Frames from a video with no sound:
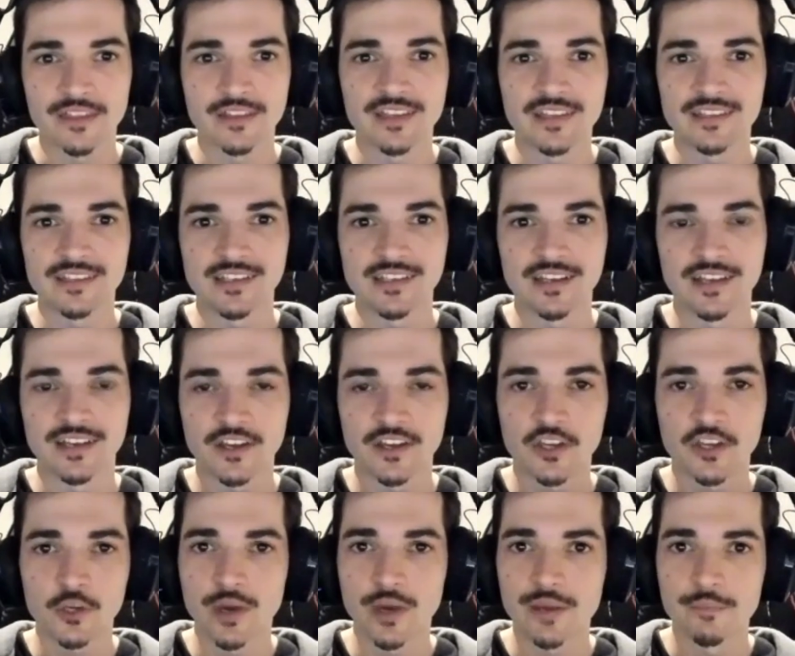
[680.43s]
There's a, a
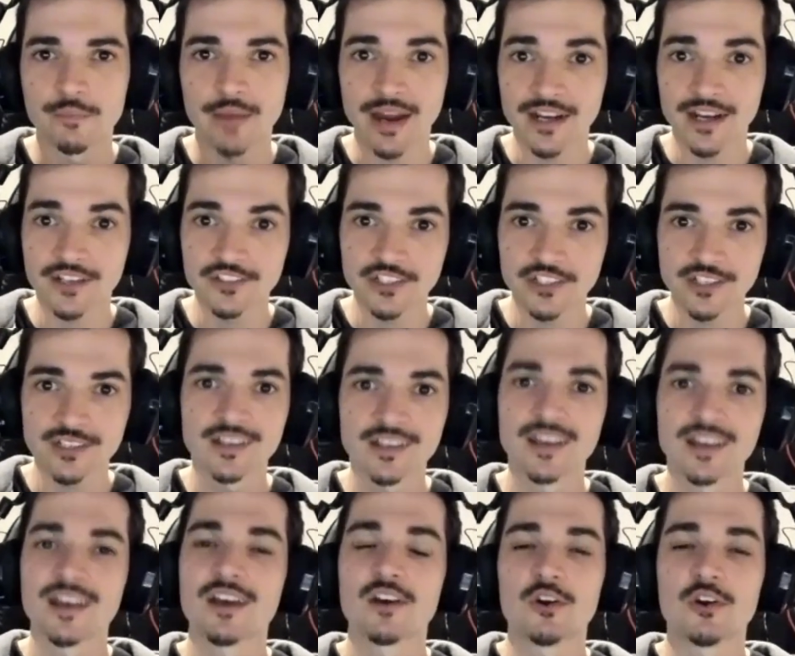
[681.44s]
QA manager
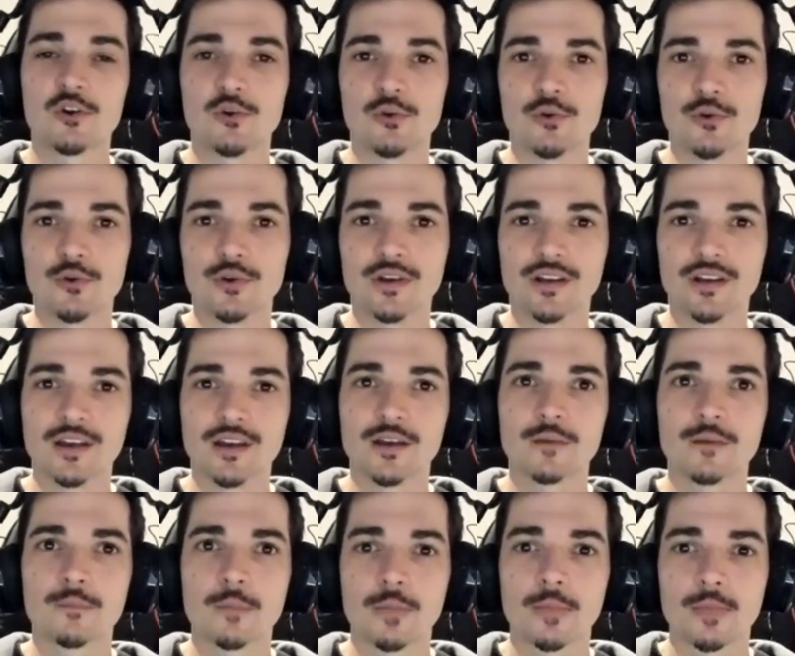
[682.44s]
who
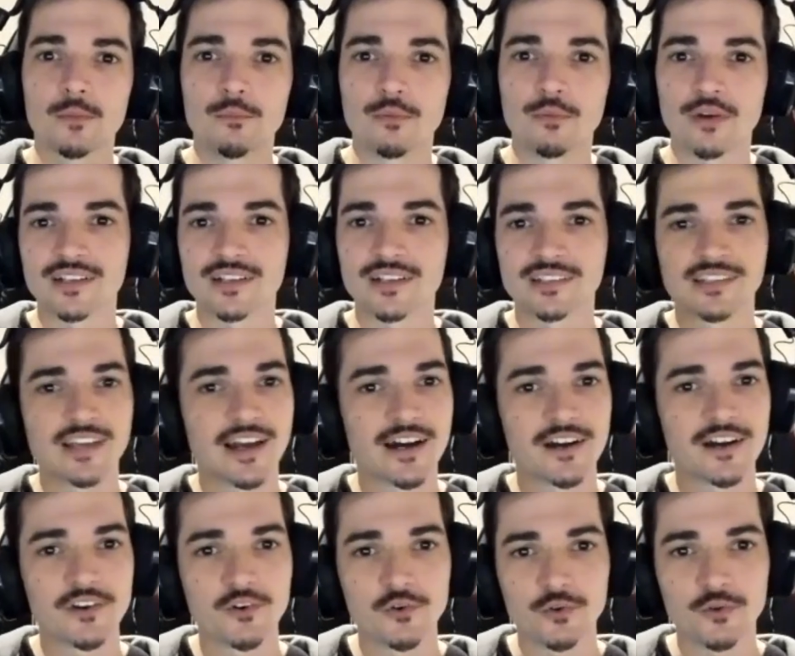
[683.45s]
breaks
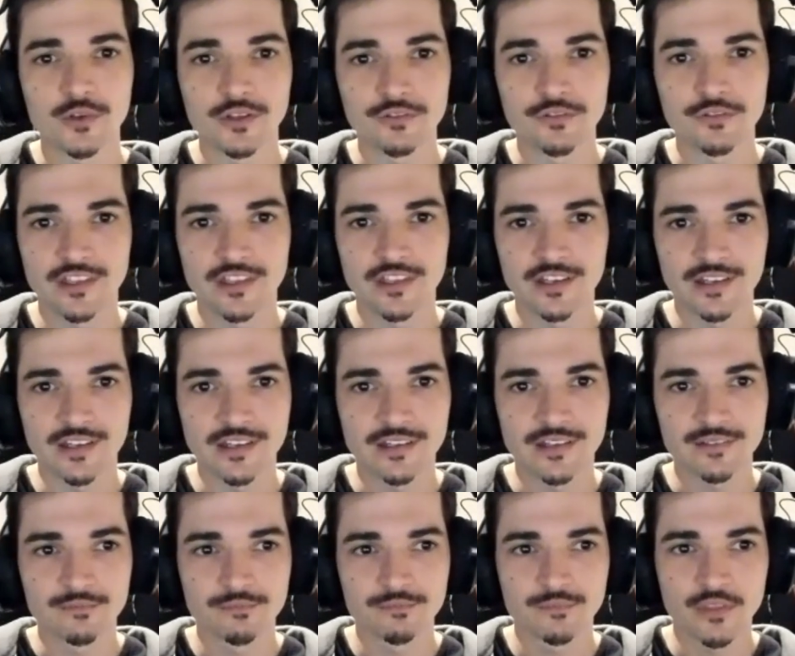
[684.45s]
down all of the
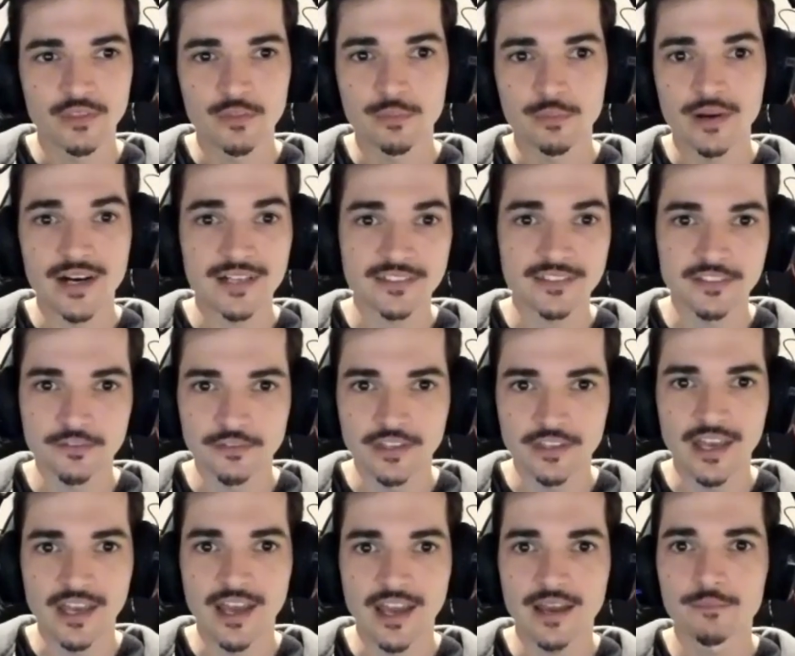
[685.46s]
the parts of the
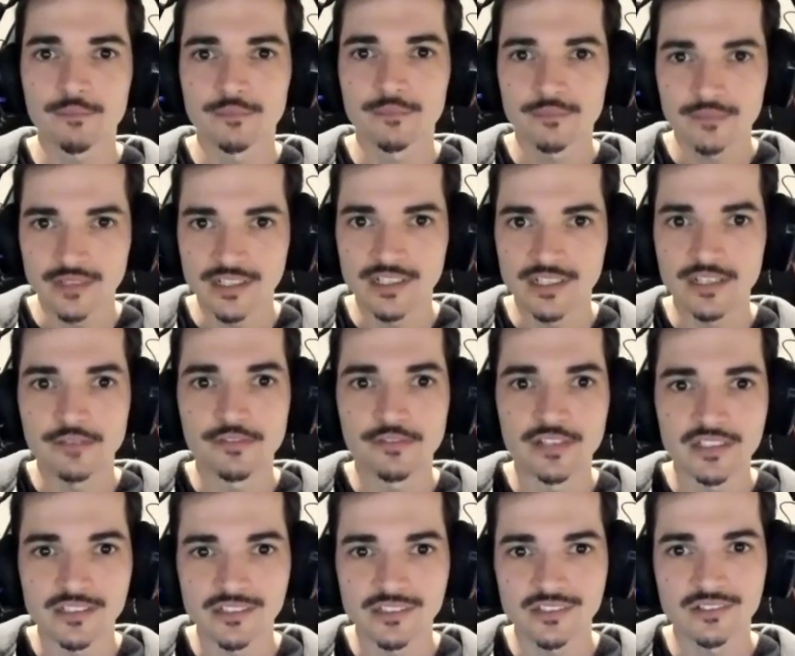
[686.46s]
game,
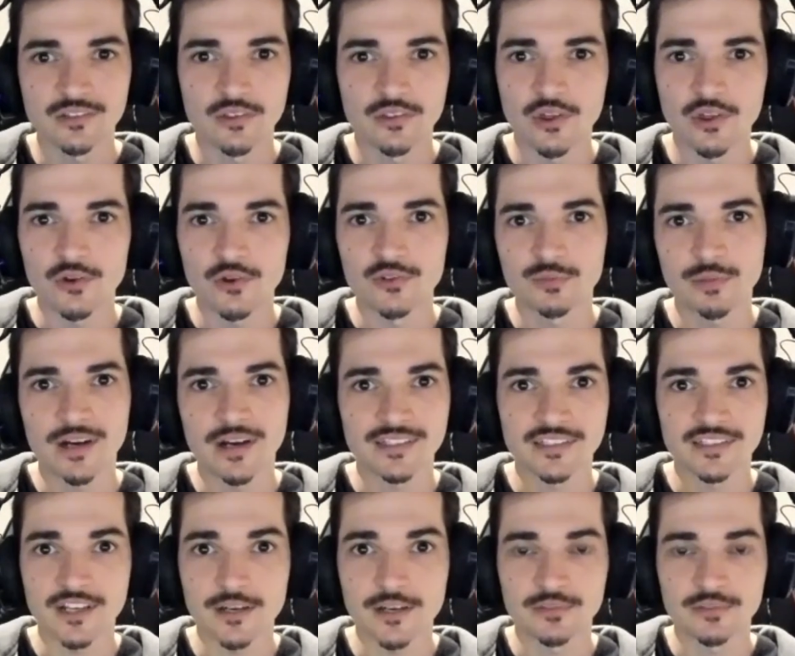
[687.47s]
divvies those parts
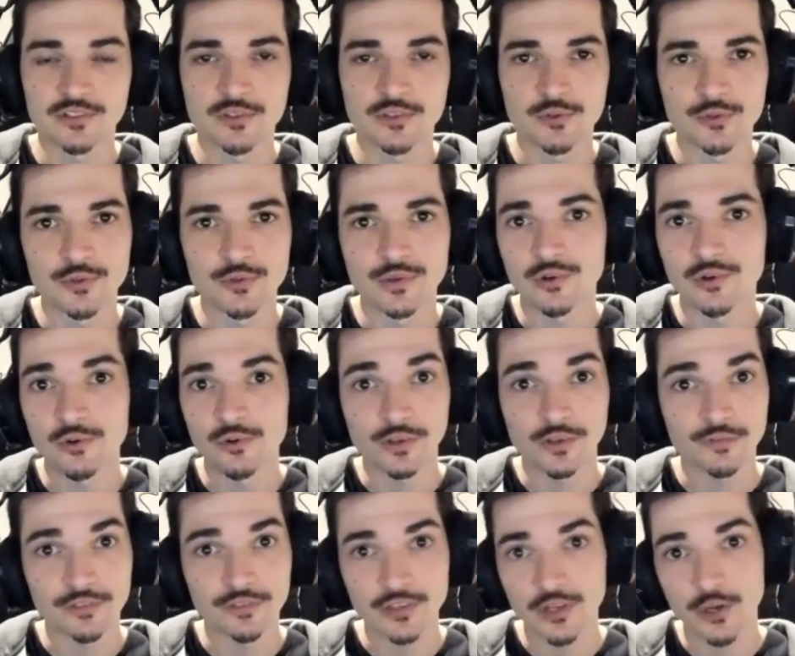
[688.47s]
up to all
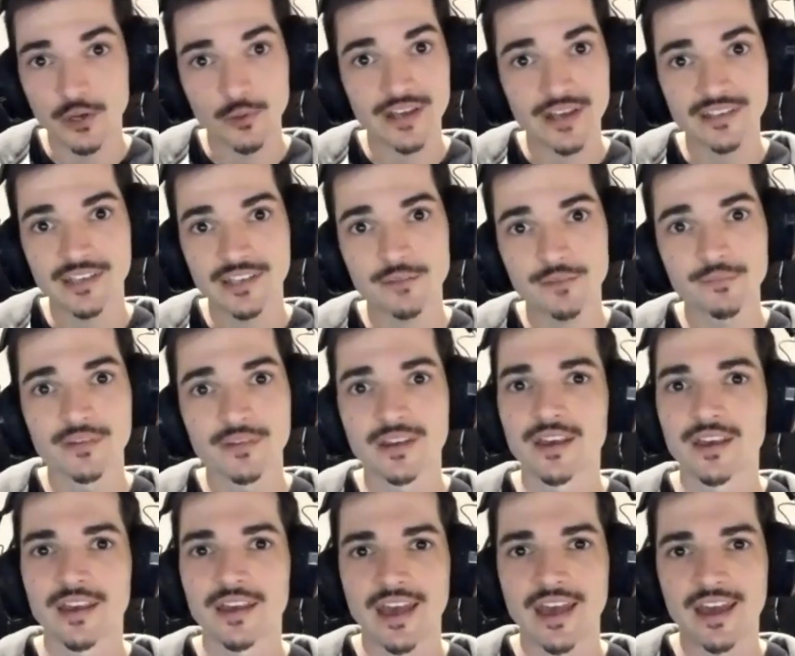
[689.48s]
of the QA team,
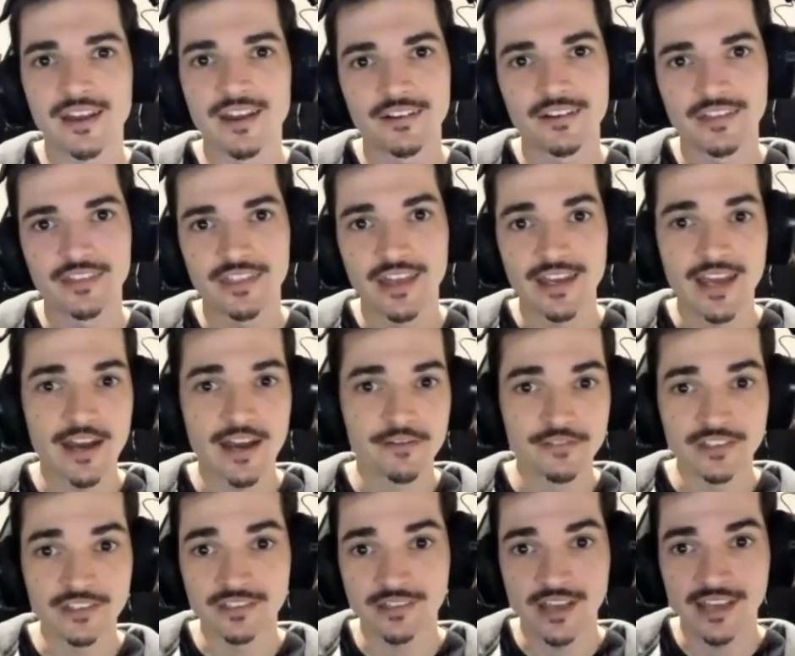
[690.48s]
and they have a,
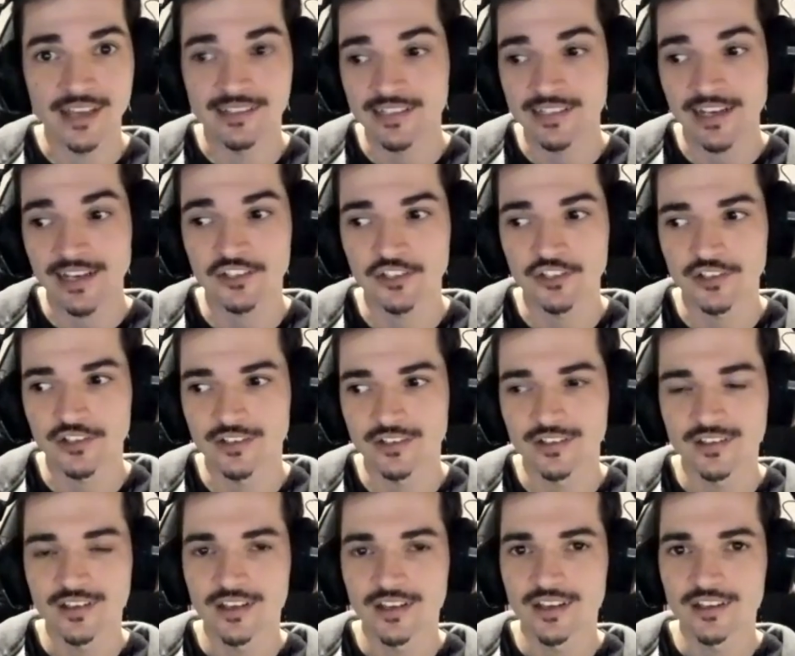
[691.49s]
a section
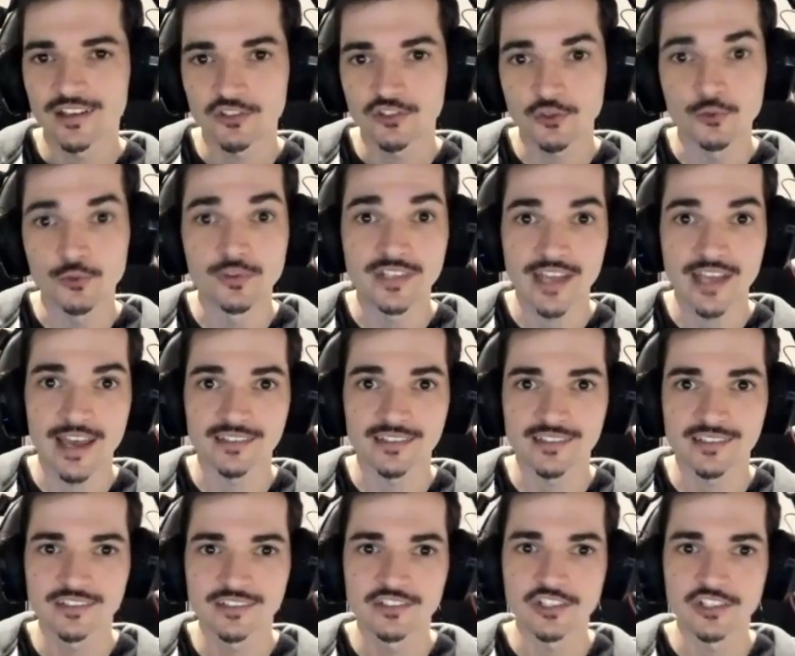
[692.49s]
to
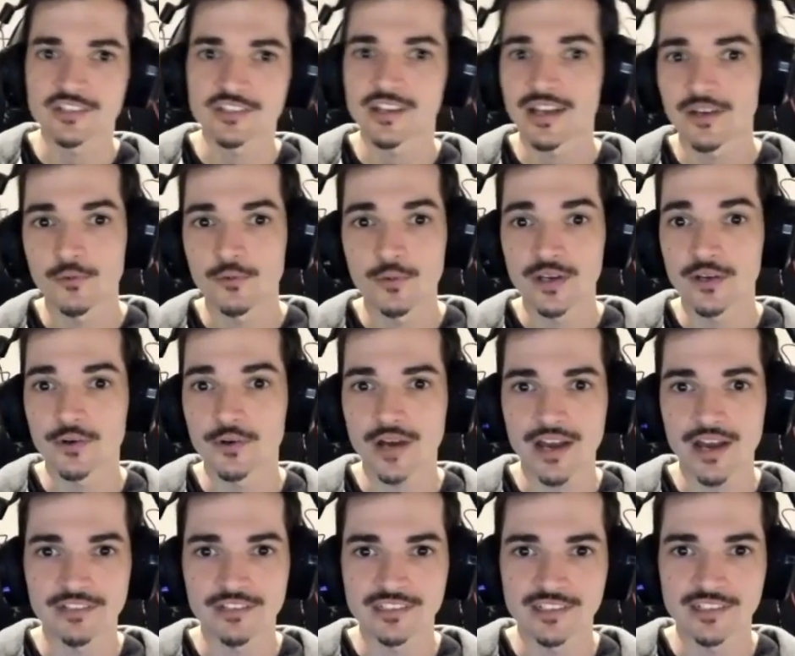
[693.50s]
test, just like we all
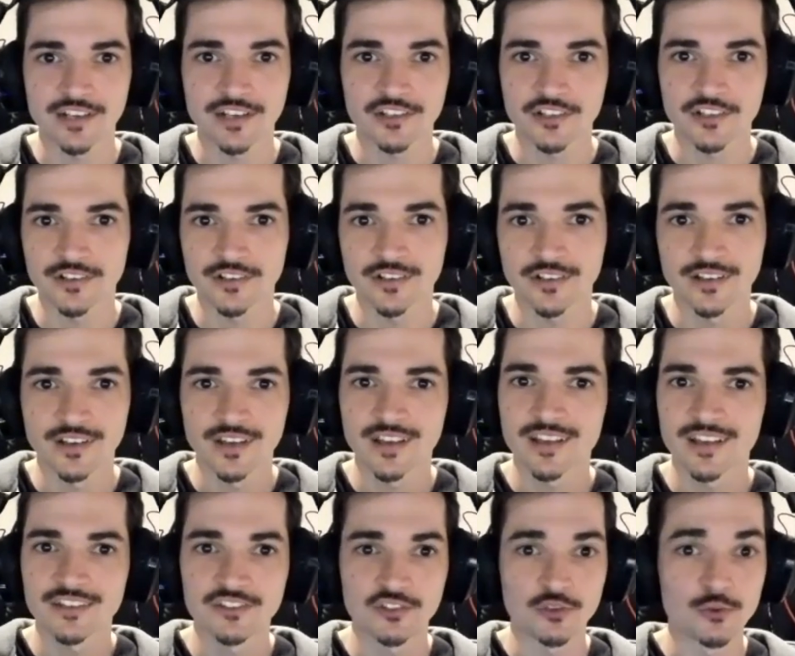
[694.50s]
have a section
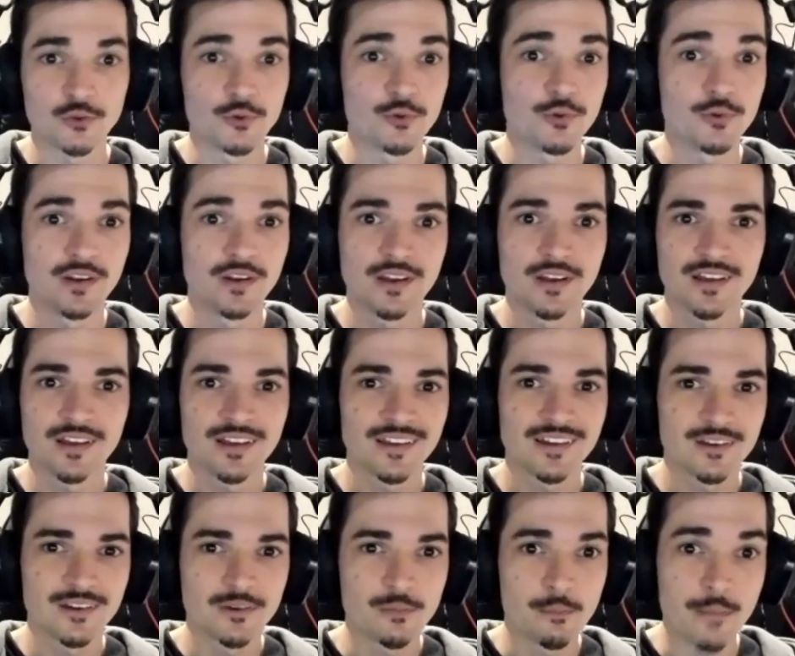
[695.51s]
to
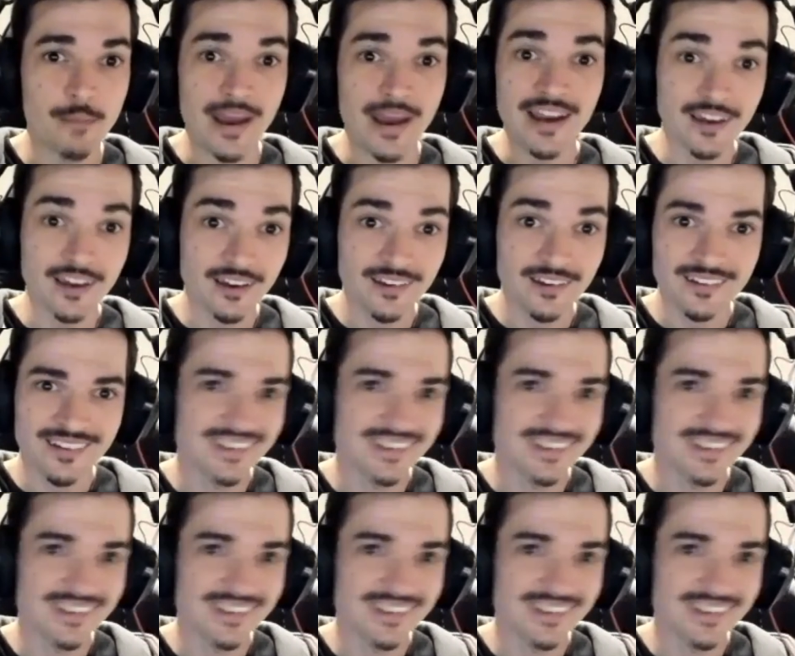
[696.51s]
make.